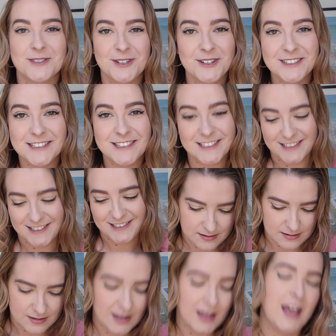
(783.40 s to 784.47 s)
good.
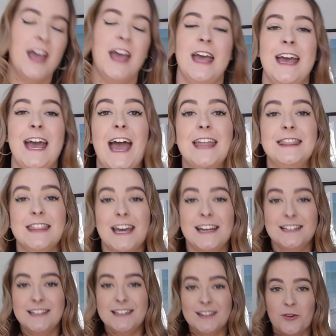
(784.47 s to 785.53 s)
And
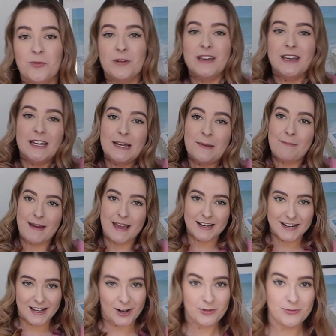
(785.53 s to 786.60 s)
then we
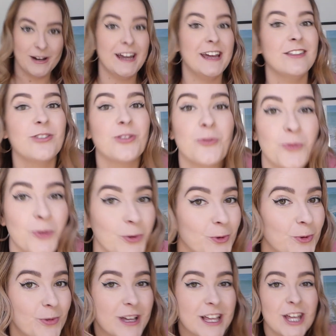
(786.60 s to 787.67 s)
made our way
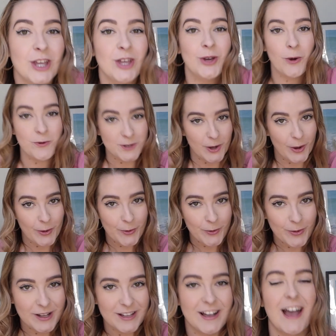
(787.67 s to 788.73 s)
through Kyoto,
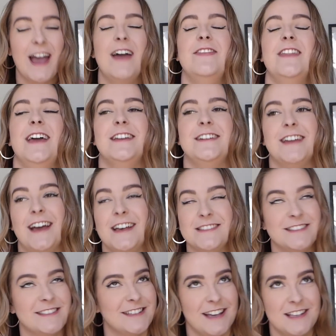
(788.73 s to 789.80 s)
and then
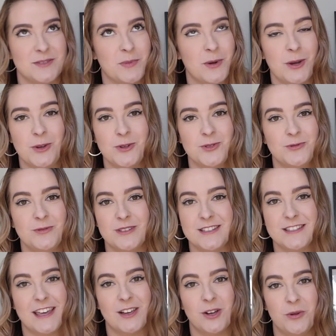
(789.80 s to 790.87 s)
as per usual, as
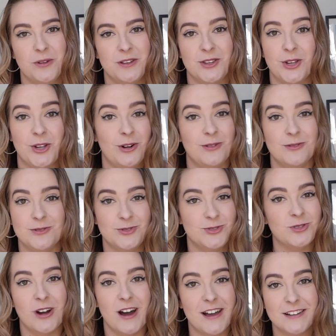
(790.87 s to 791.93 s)
they call it, the Golden
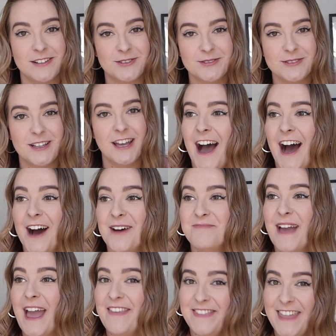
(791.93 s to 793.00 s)
Triangle.
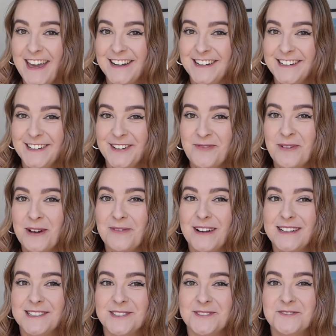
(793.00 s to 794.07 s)
And then we
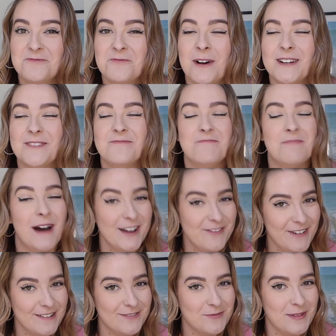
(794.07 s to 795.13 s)
went to one of my
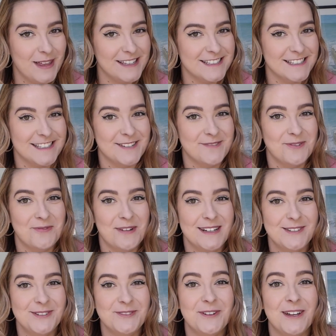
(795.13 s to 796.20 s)
favourite places that we went
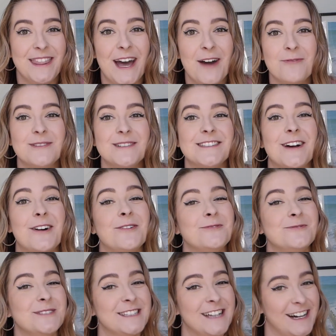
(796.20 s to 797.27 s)
to, and that was
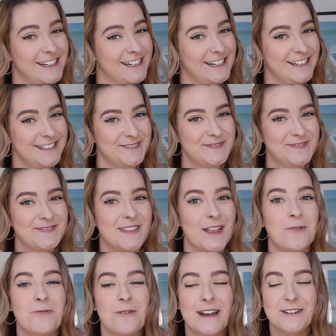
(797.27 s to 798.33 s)
Osaka.
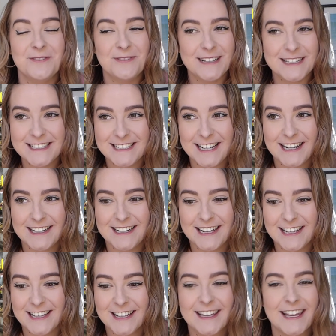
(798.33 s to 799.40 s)
When we stayed
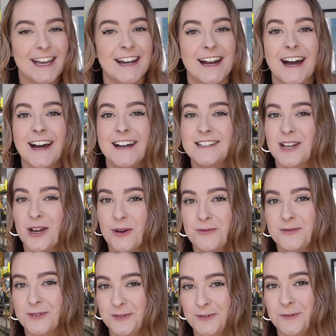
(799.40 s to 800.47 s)
here, can I tell
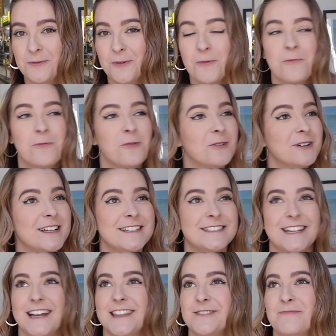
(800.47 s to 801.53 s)
you, walking
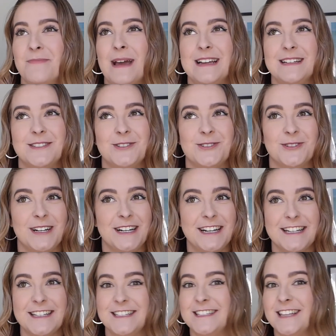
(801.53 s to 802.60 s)
down the main street
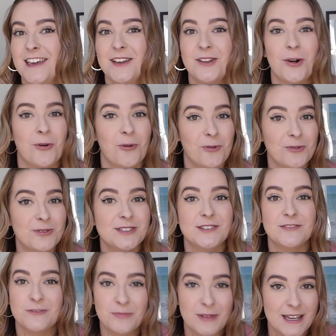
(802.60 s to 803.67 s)
and seeing all the
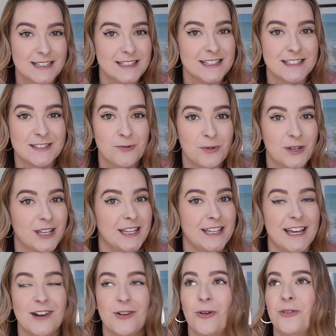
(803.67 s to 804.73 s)
different places that we could
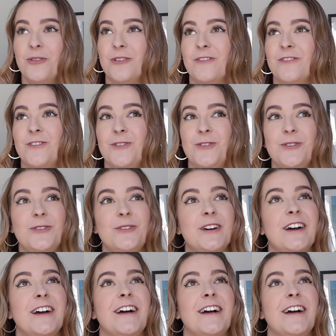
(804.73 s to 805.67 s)
get all the food,